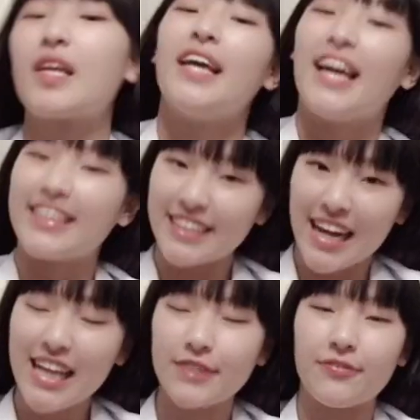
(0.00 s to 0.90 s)
In
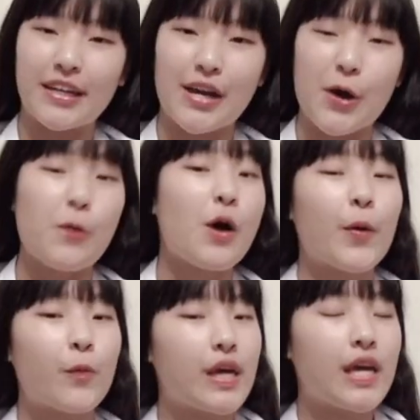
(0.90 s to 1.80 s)
today's video,
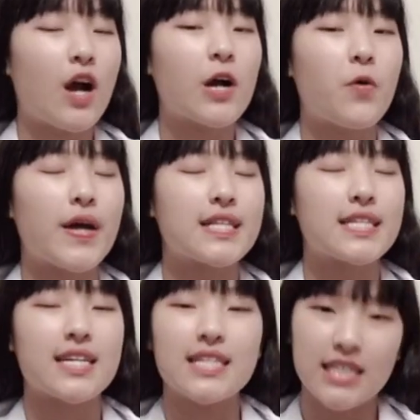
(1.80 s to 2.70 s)
we are going to
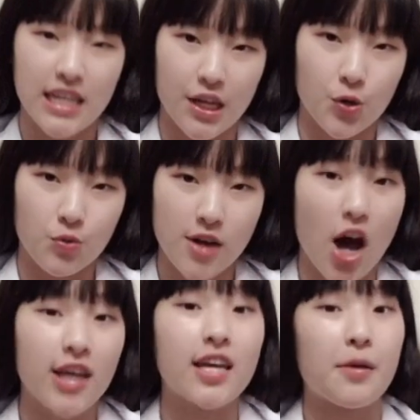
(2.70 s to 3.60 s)
continue
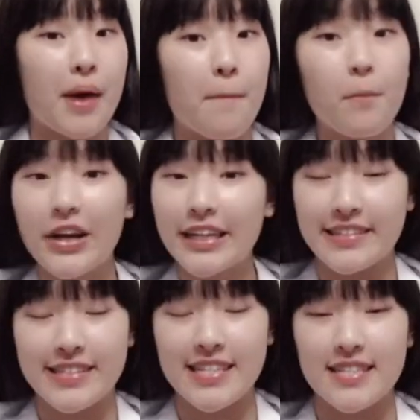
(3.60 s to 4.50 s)
talking about
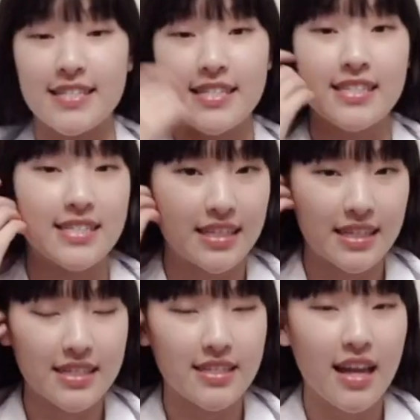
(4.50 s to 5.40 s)
Parkinson's
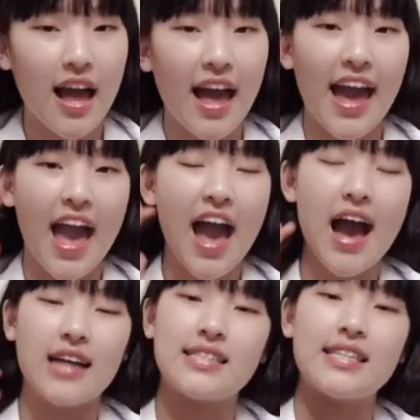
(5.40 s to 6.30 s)
disease.
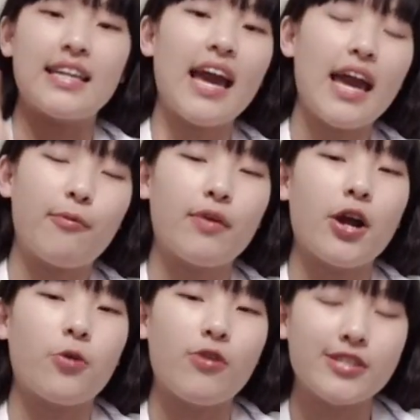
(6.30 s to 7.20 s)
And today we are
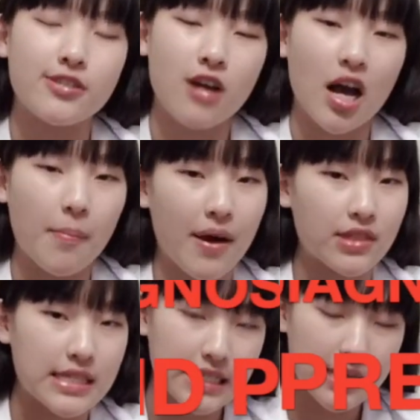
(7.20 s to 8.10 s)
going to talk about the
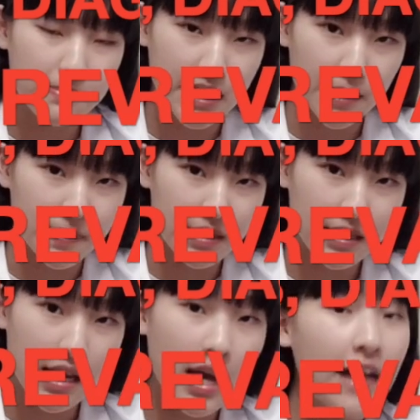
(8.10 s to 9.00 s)
symptoms,
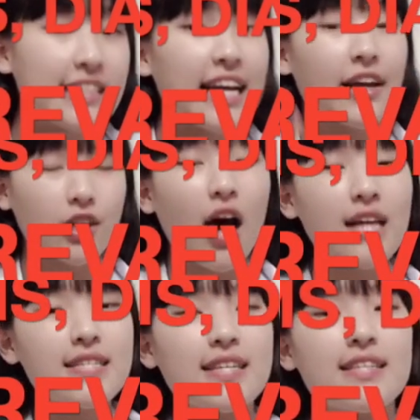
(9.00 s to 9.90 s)

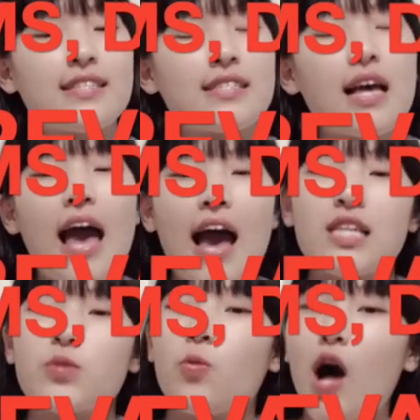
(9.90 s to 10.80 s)
diagnosis, as
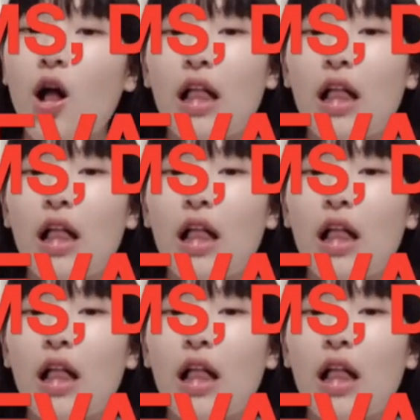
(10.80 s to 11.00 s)
well